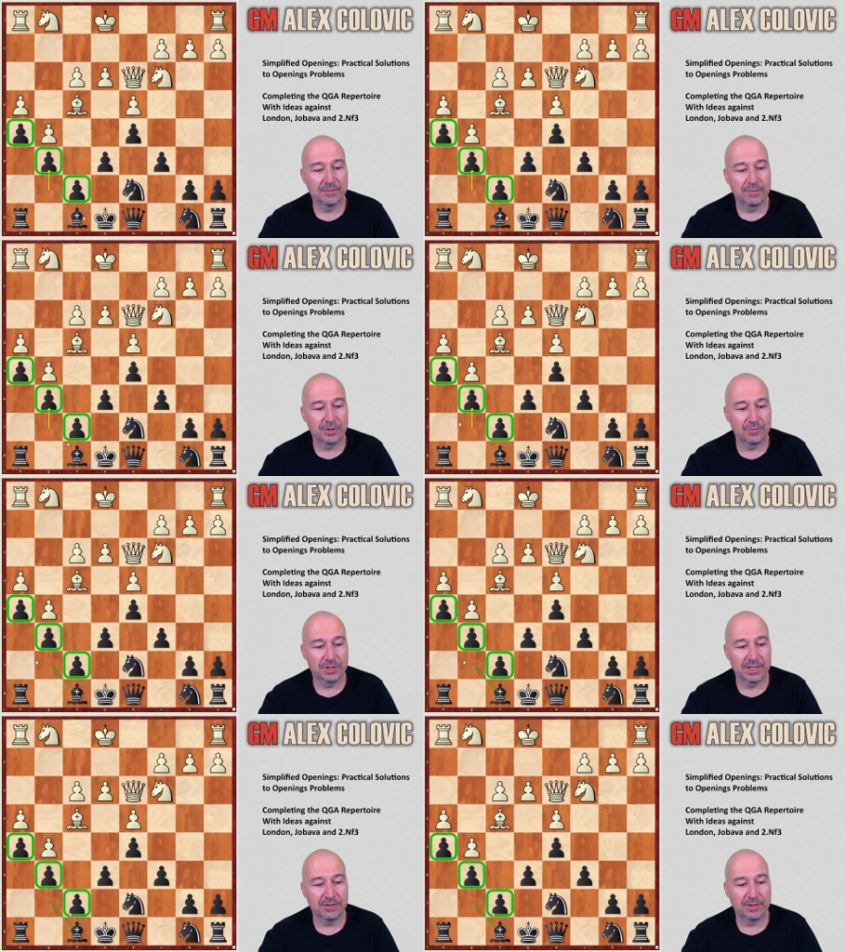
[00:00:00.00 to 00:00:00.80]
bishop
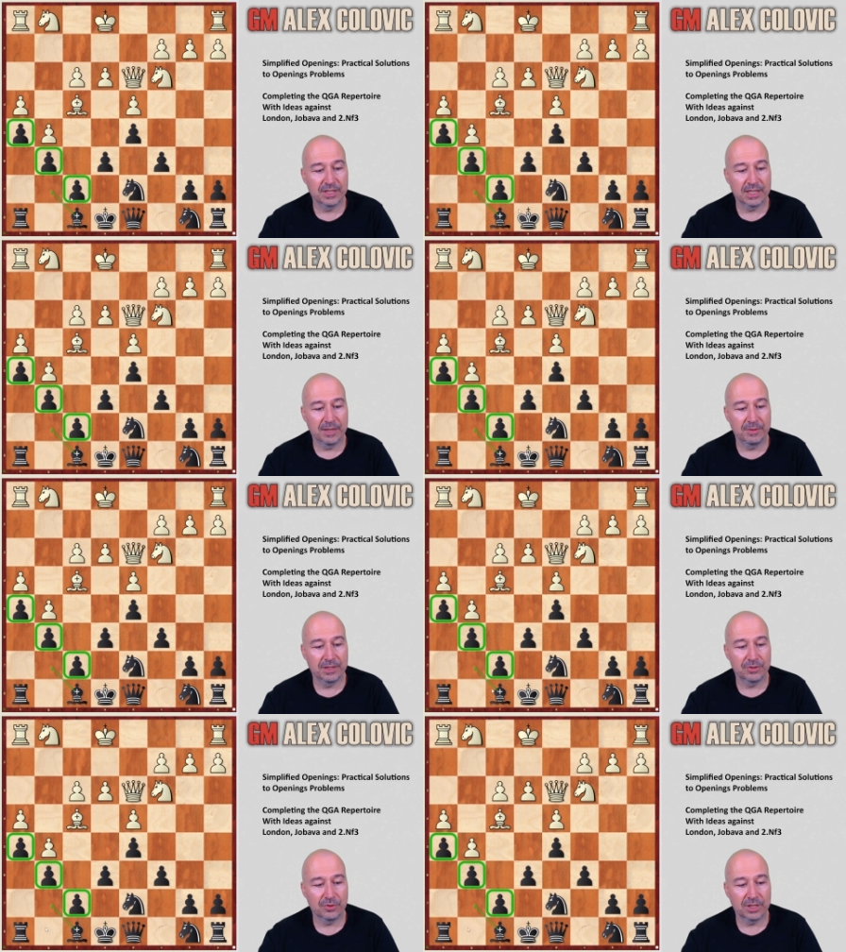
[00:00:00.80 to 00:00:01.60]
g7 is coming,
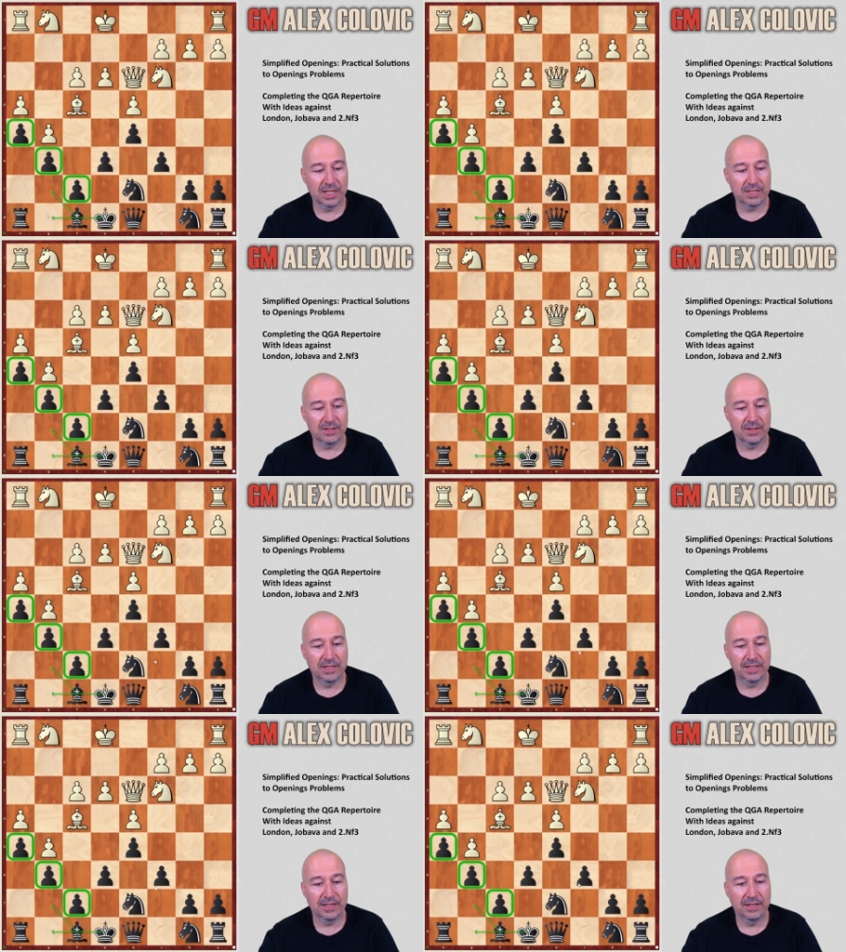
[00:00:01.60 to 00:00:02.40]
short castle,
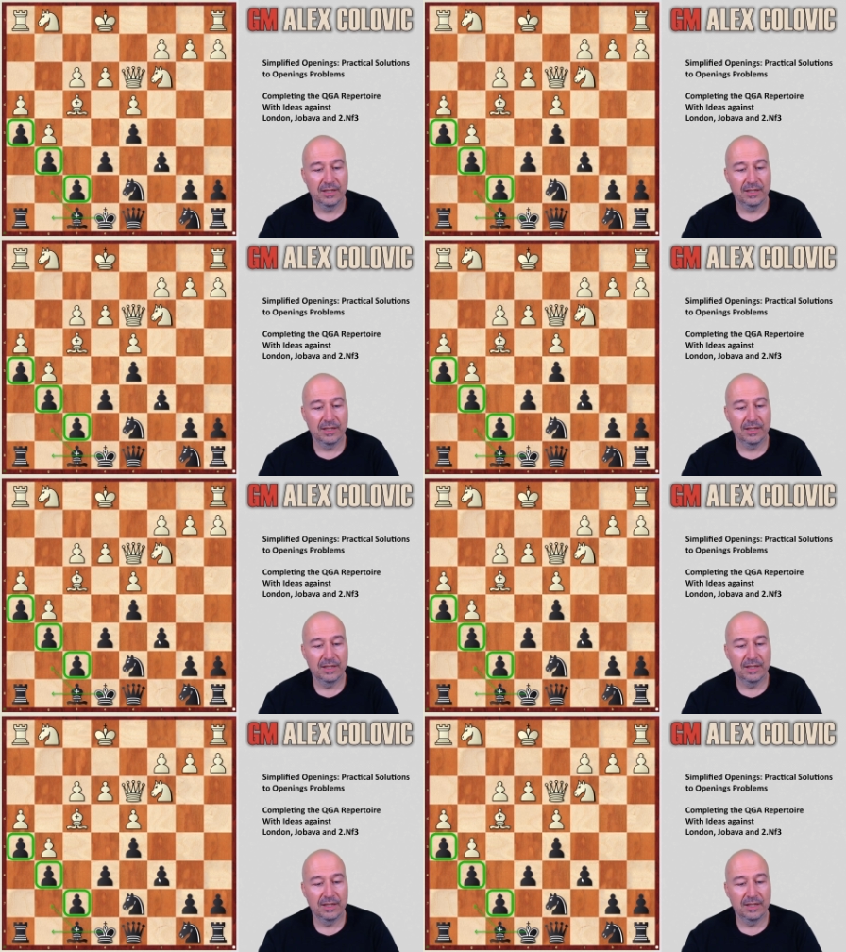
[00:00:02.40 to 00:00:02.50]
and then